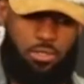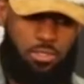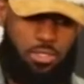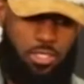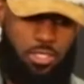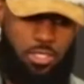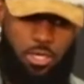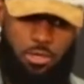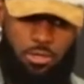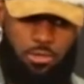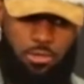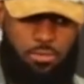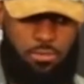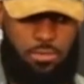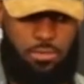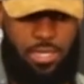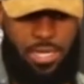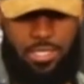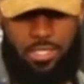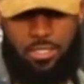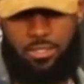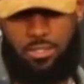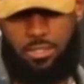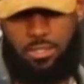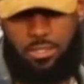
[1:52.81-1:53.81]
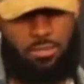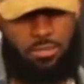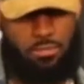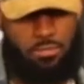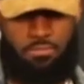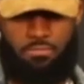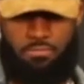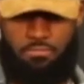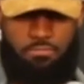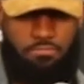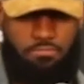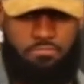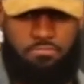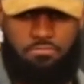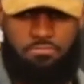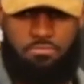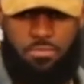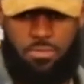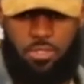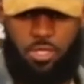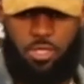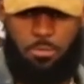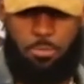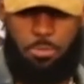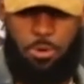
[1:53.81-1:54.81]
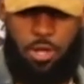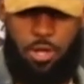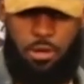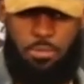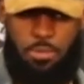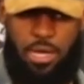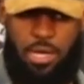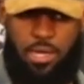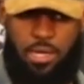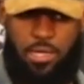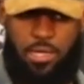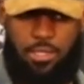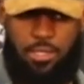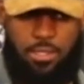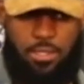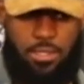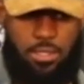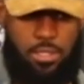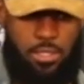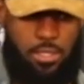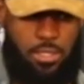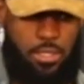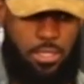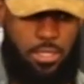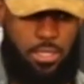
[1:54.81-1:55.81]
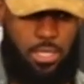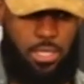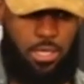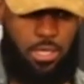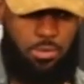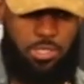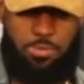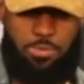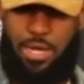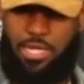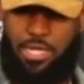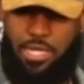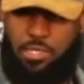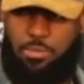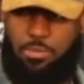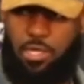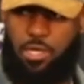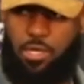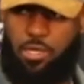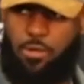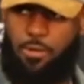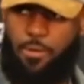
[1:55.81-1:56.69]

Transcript: So that's, you know, part of my responsibility.